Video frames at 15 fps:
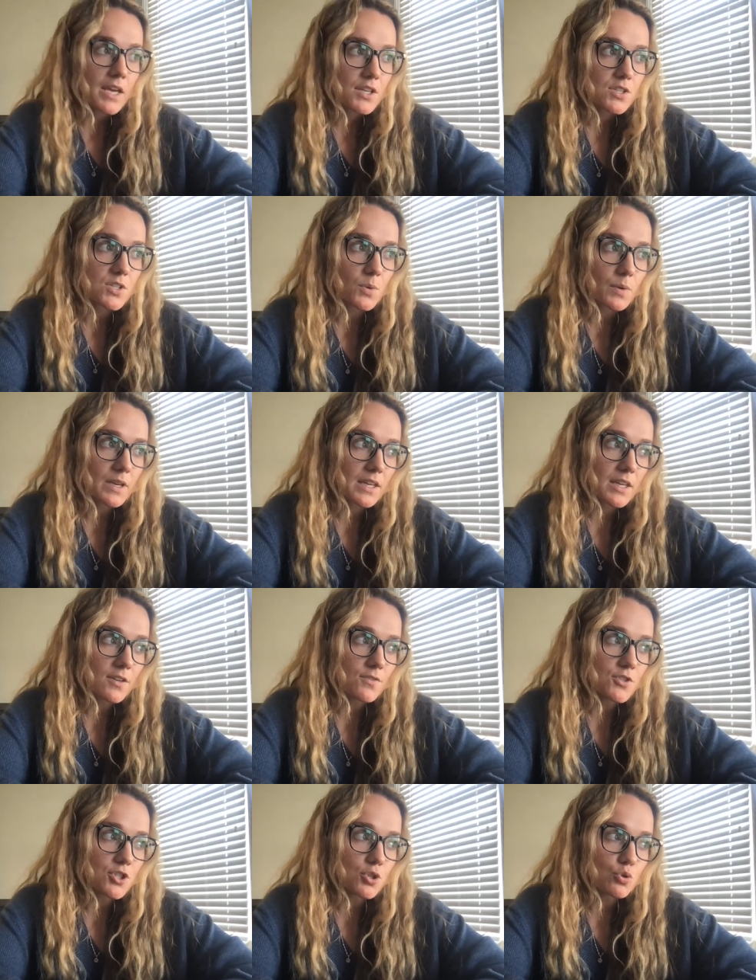So it
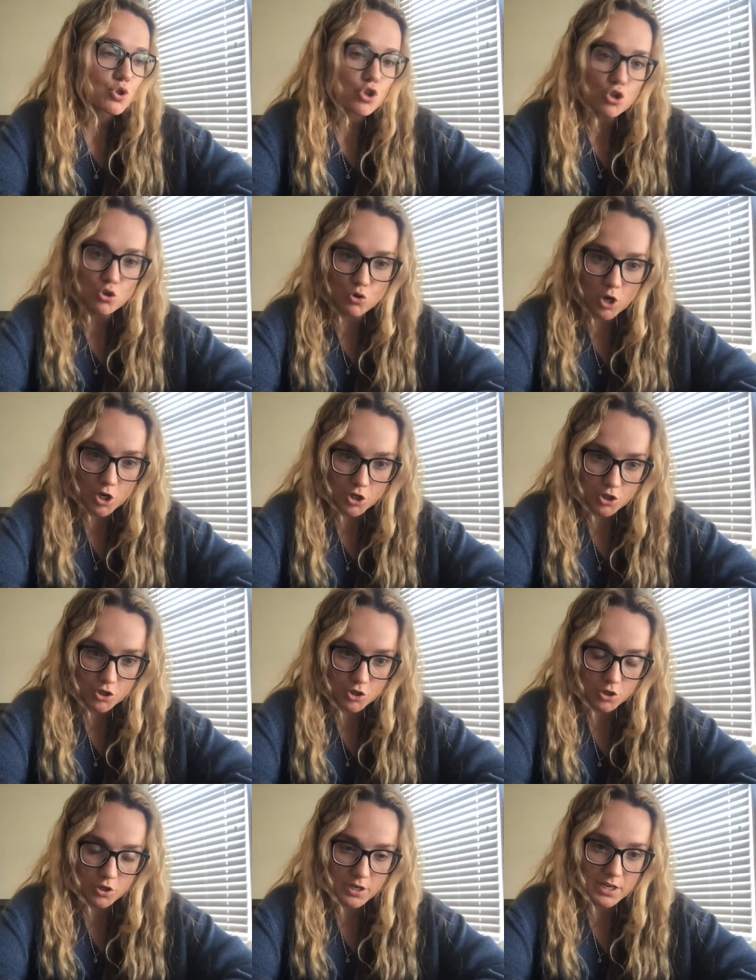gives you
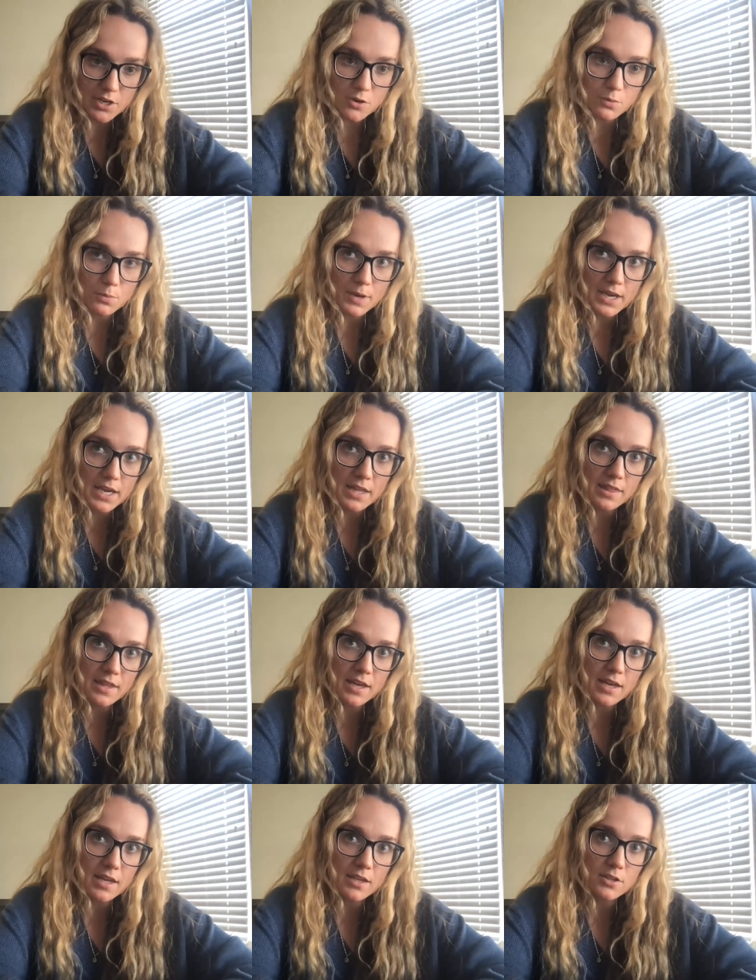structure in a way
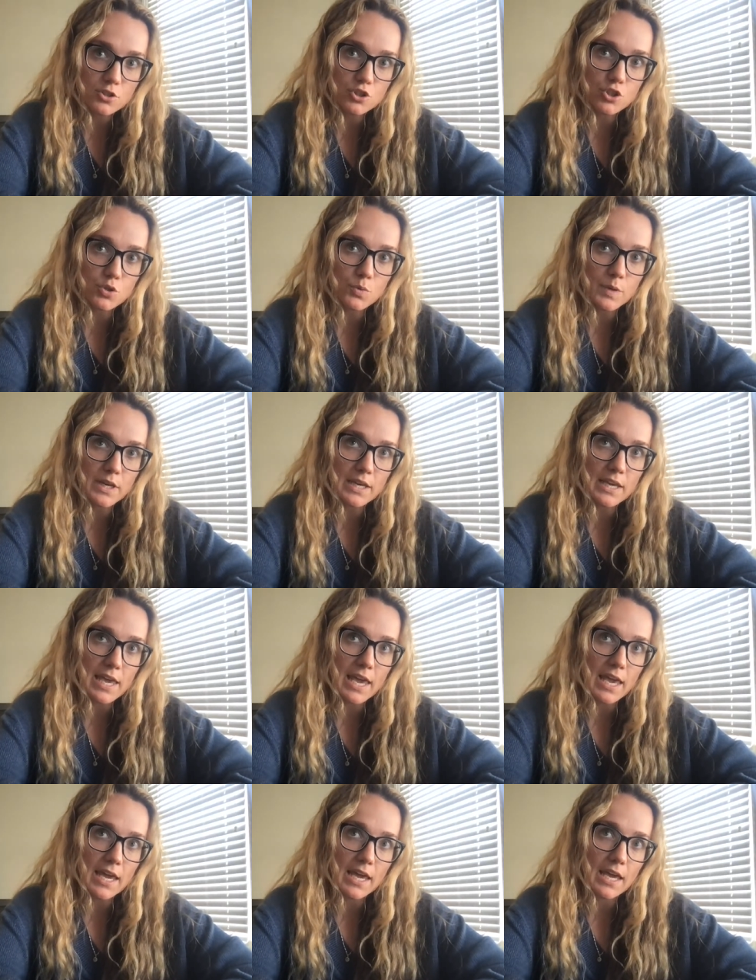that doing
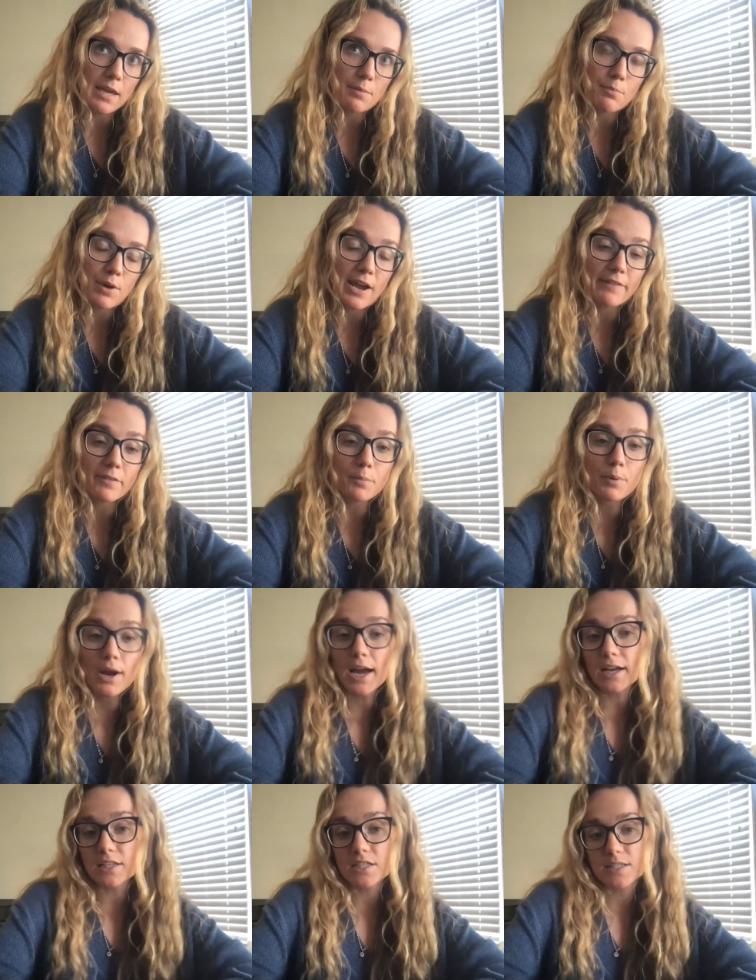a private
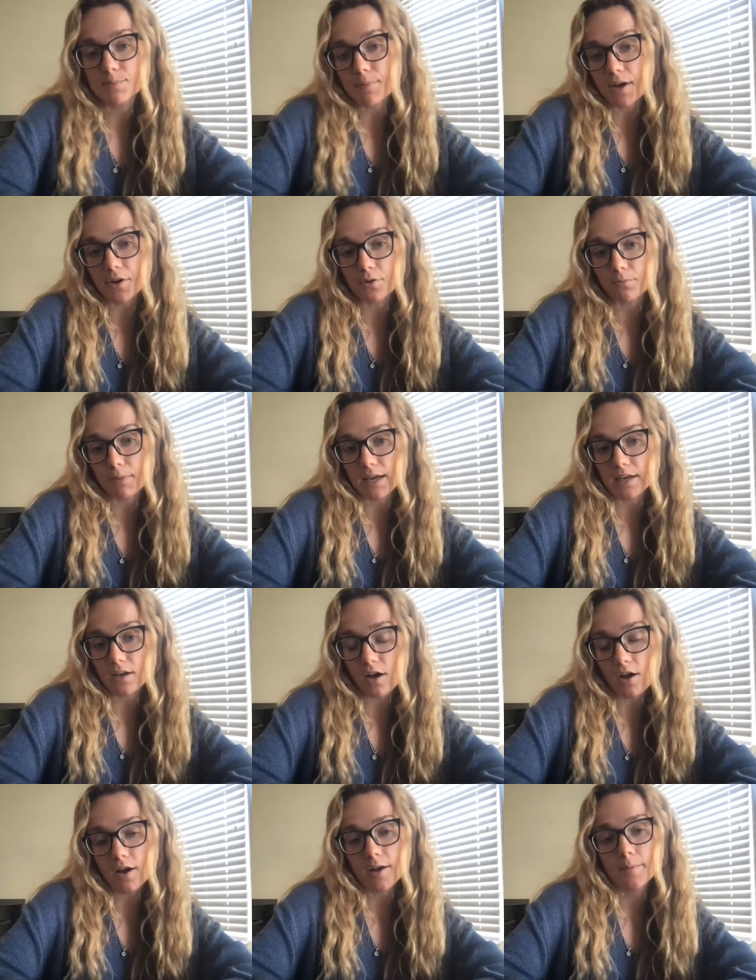practice model may
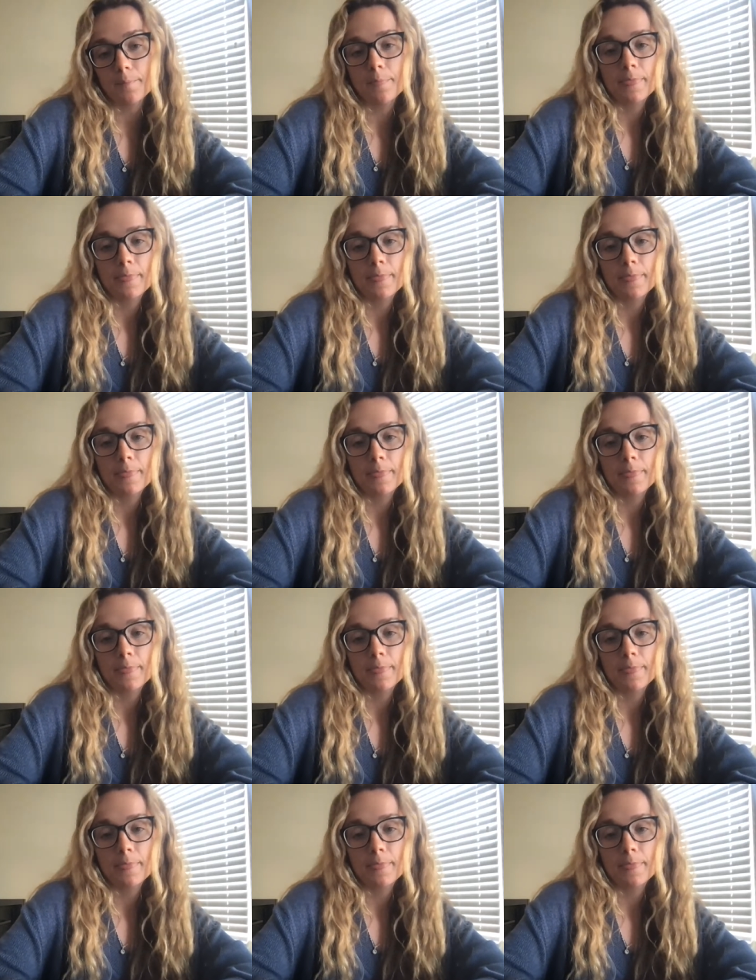not.